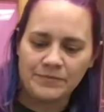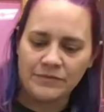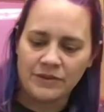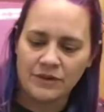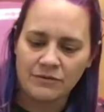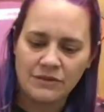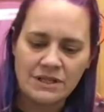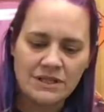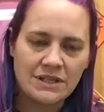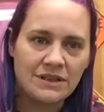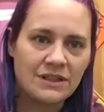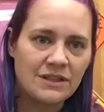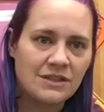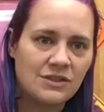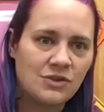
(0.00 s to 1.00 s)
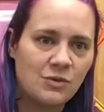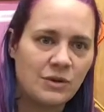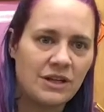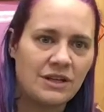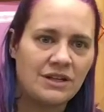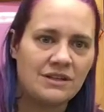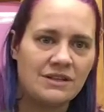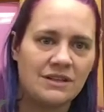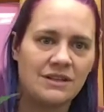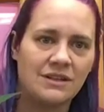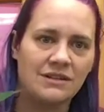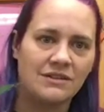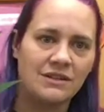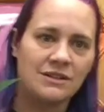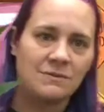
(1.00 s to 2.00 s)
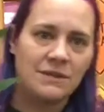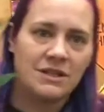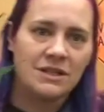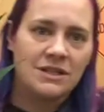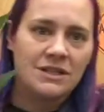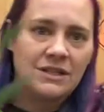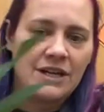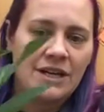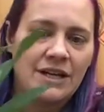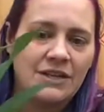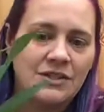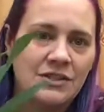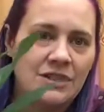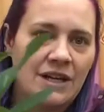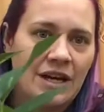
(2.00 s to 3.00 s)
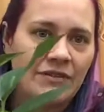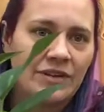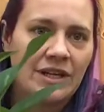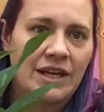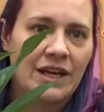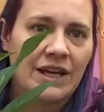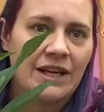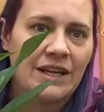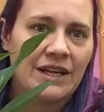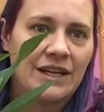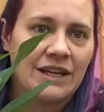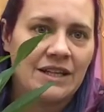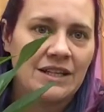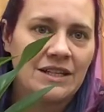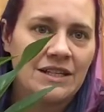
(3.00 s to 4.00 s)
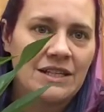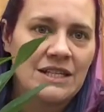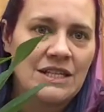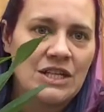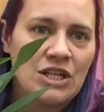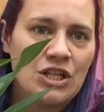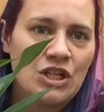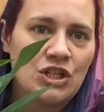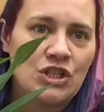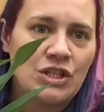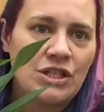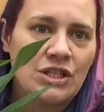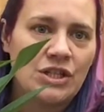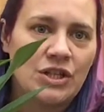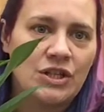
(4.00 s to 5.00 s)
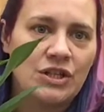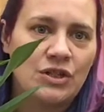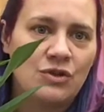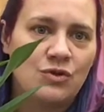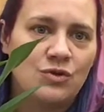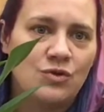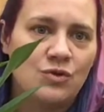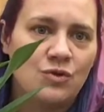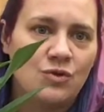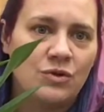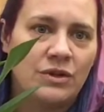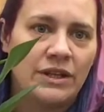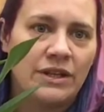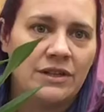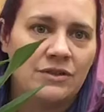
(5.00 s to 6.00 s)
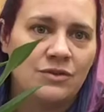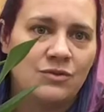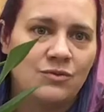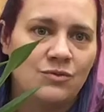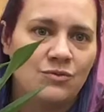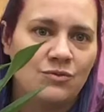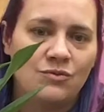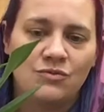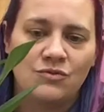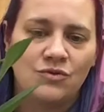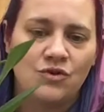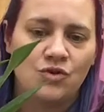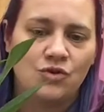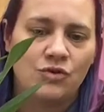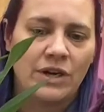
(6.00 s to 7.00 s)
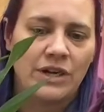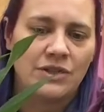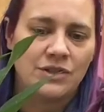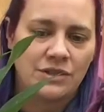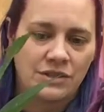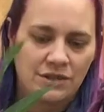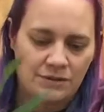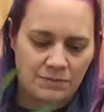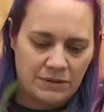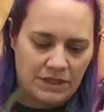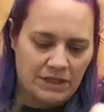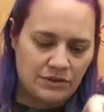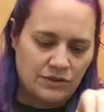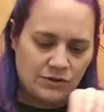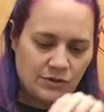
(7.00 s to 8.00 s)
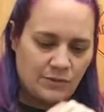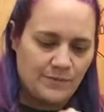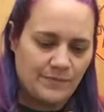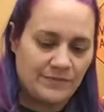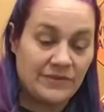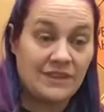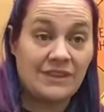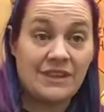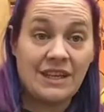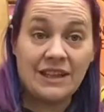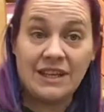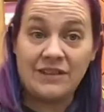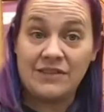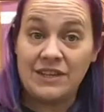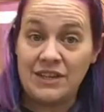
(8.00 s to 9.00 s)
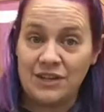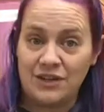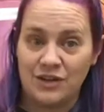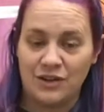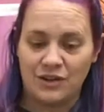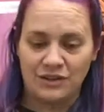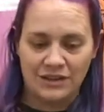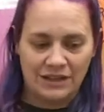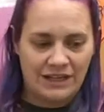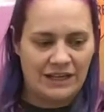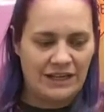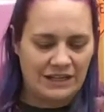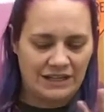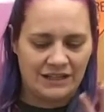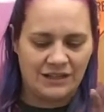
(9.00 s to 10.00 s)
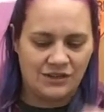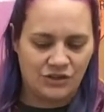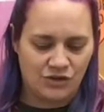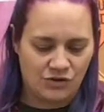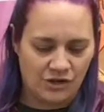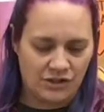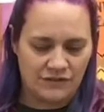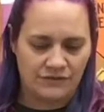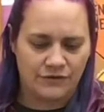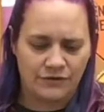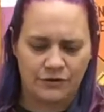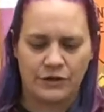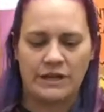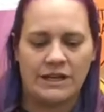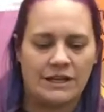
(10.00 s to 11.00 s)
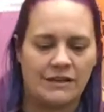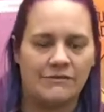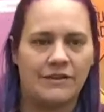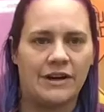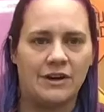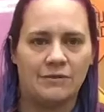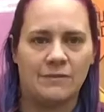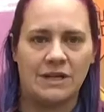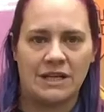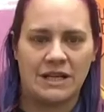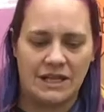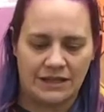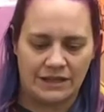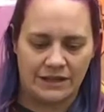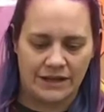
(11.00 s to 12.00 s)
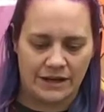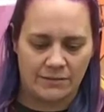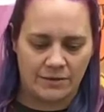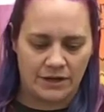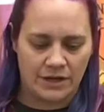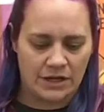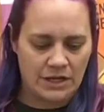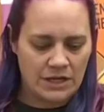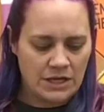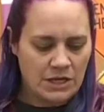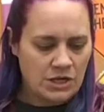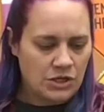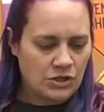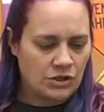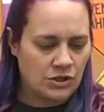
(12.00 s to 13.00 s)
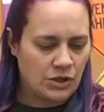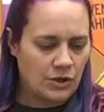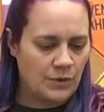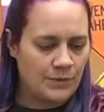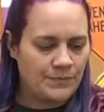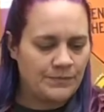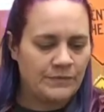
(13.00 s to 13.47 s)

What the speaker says: the reason this twin is here is because I actually have a cat, and she started to like to scratch at these plants. So they live here in a nice stress-free environment at the library. So